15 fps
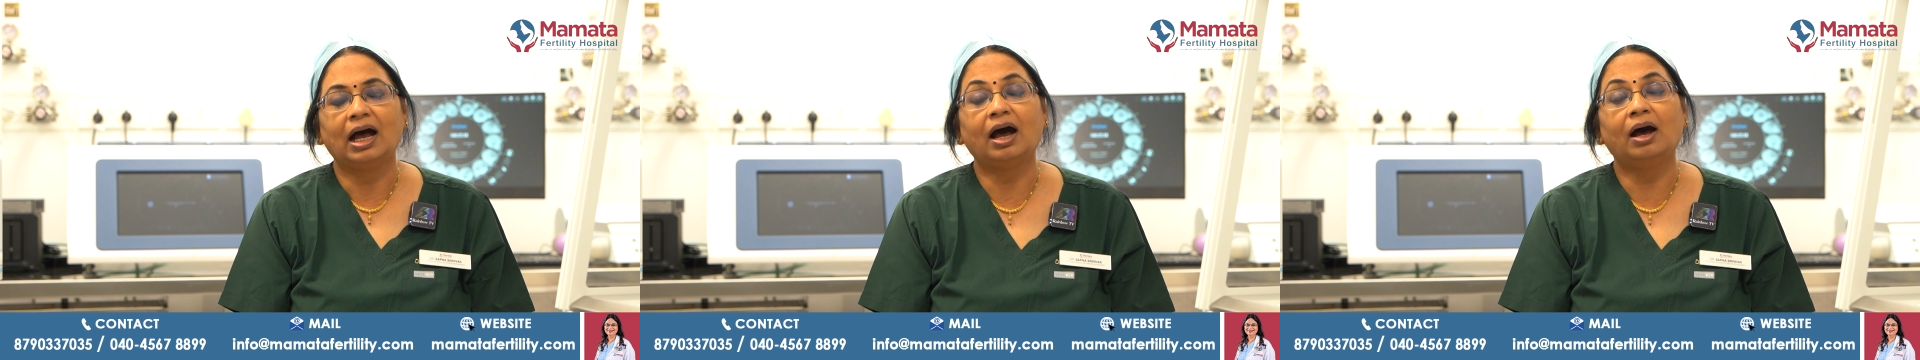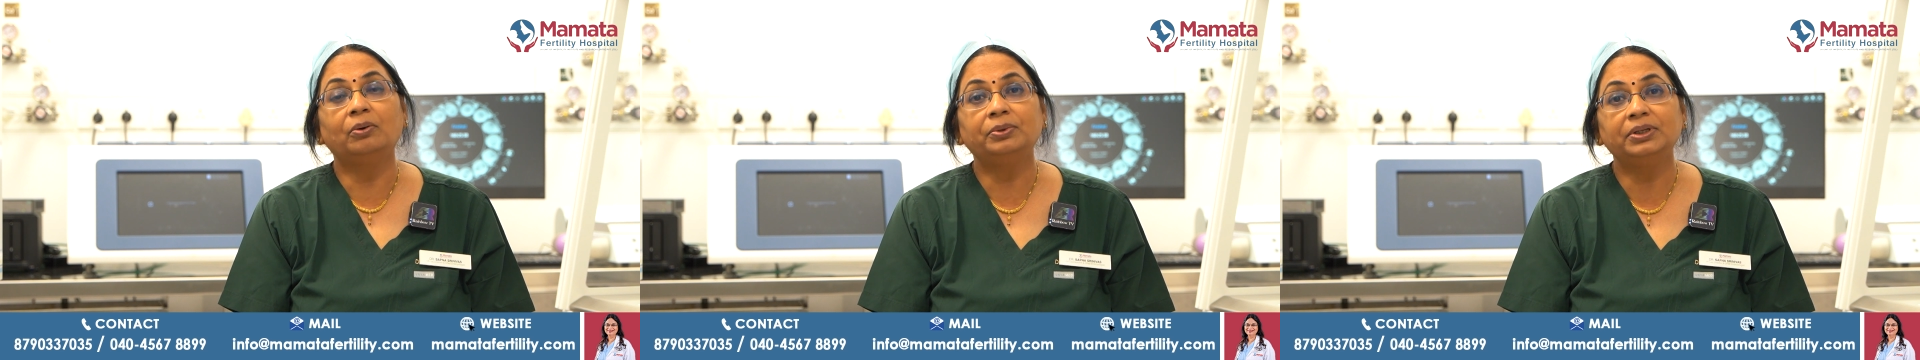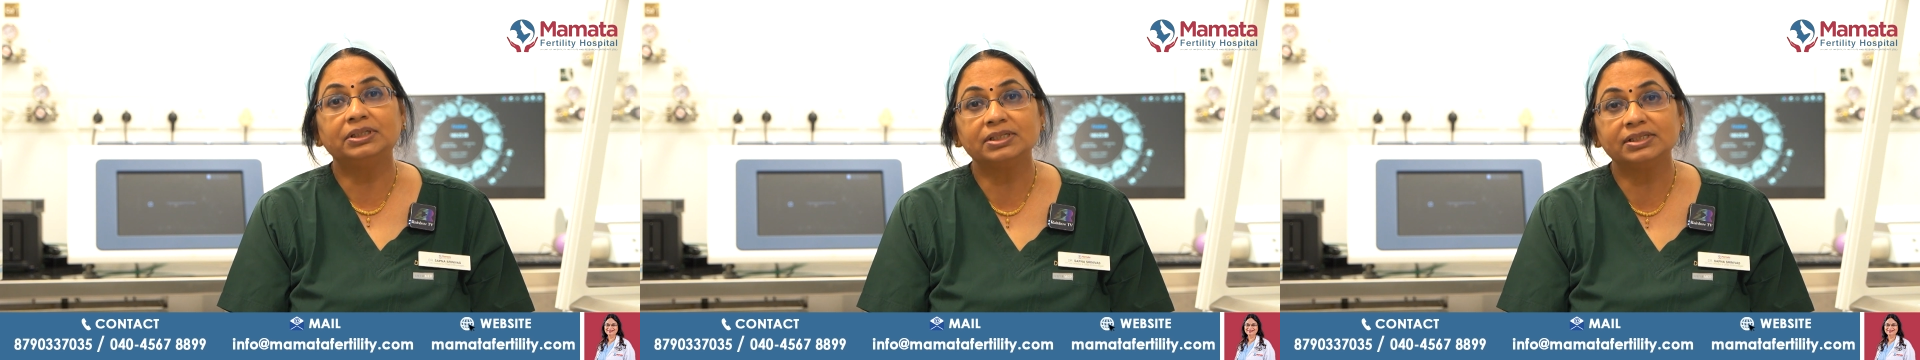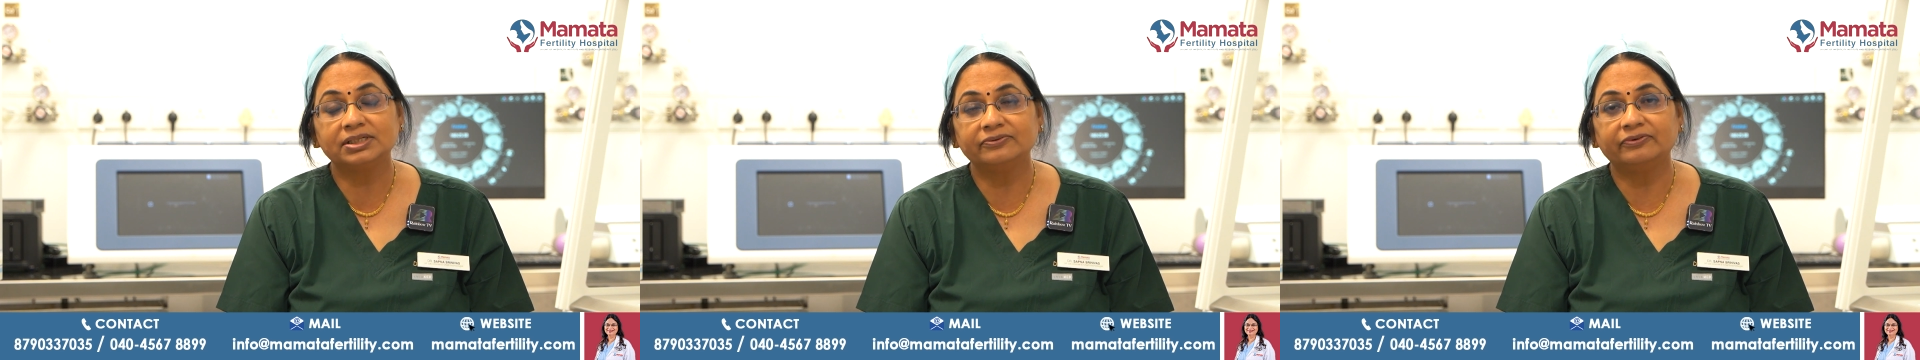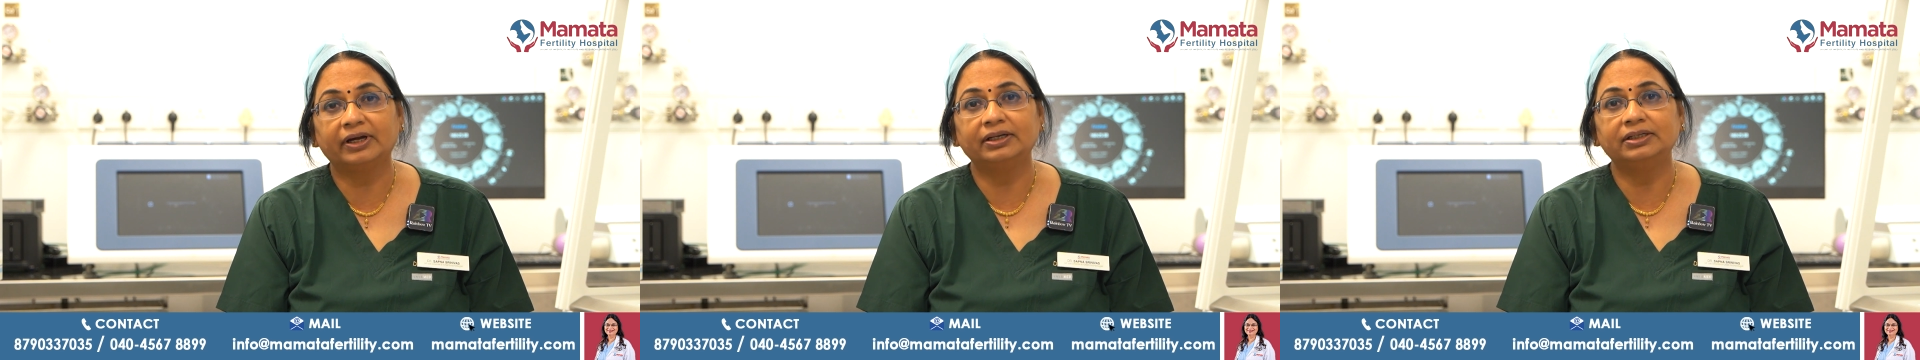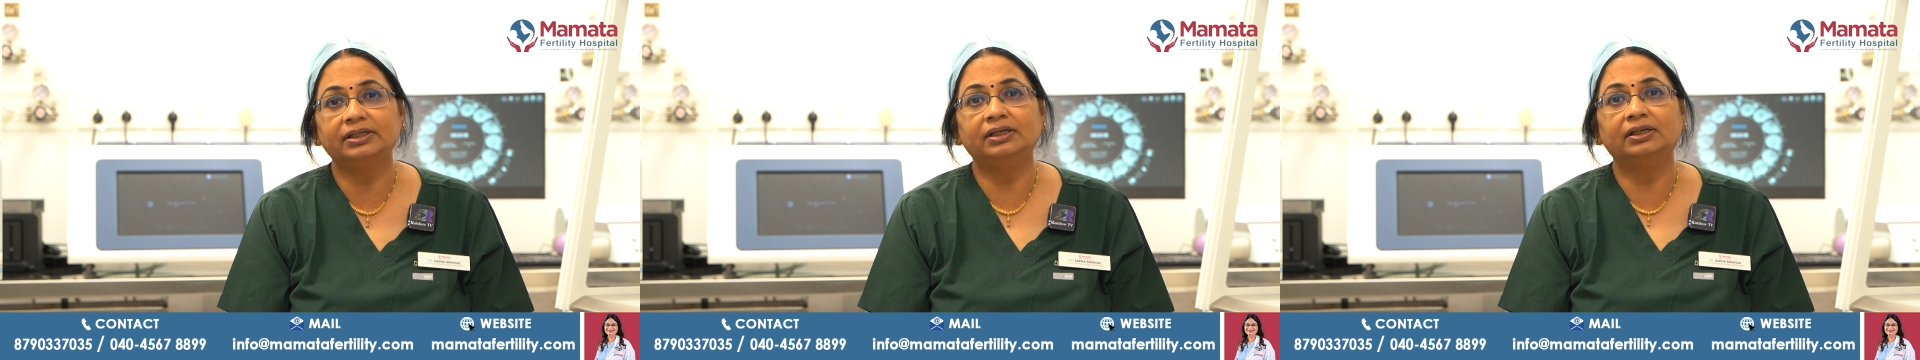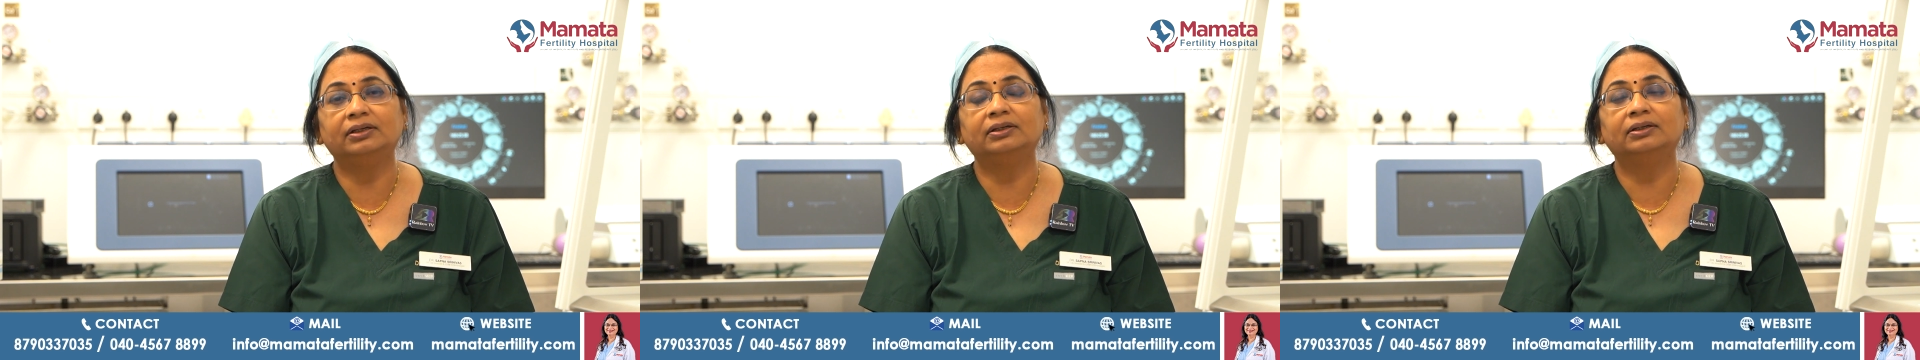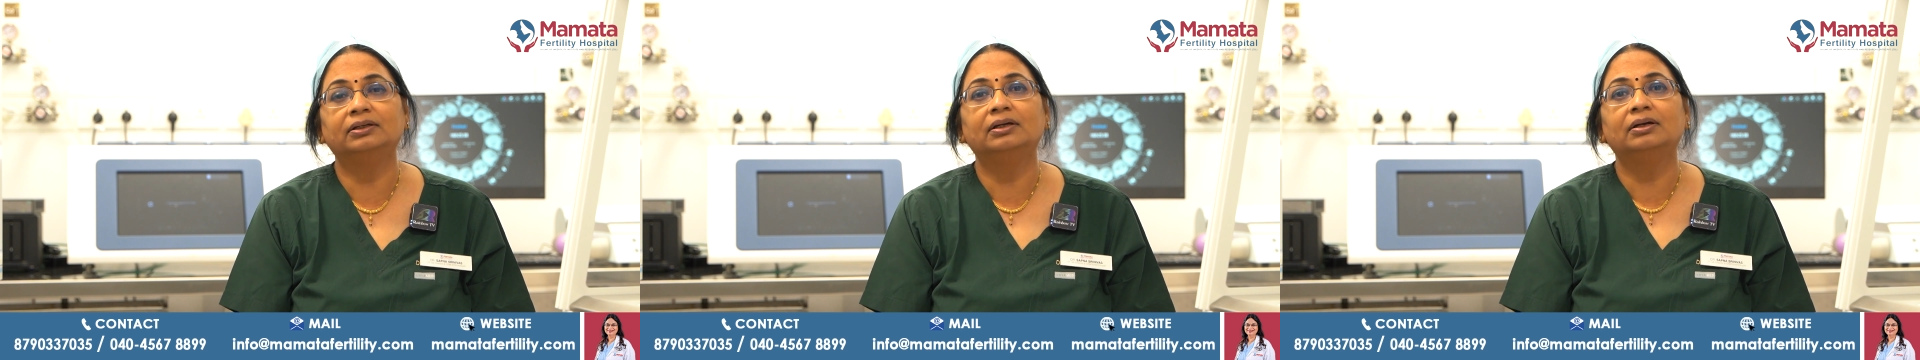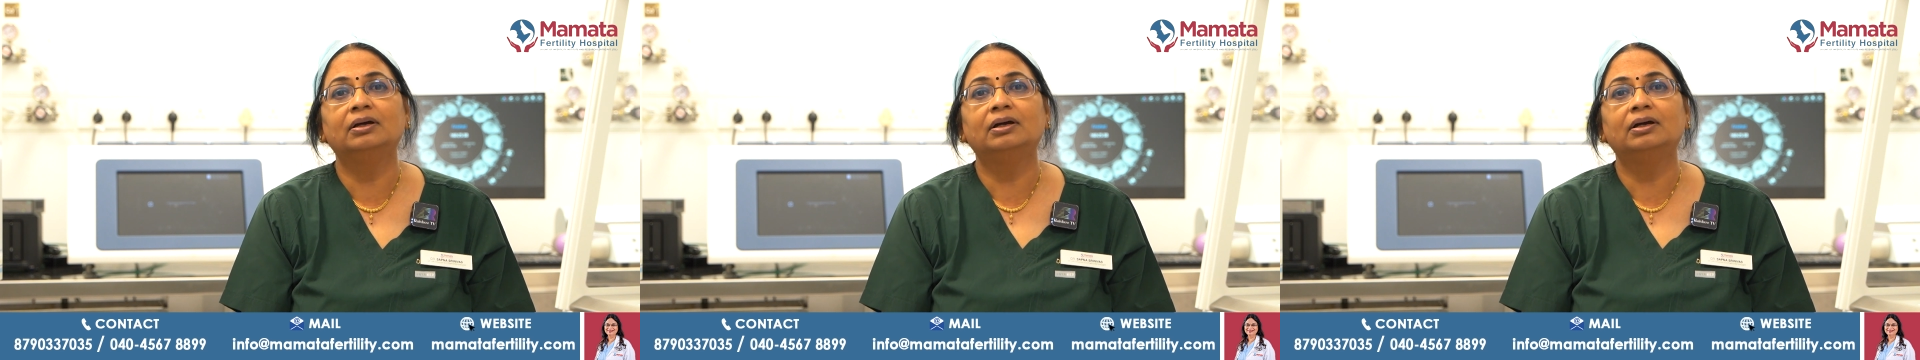how it is dividing,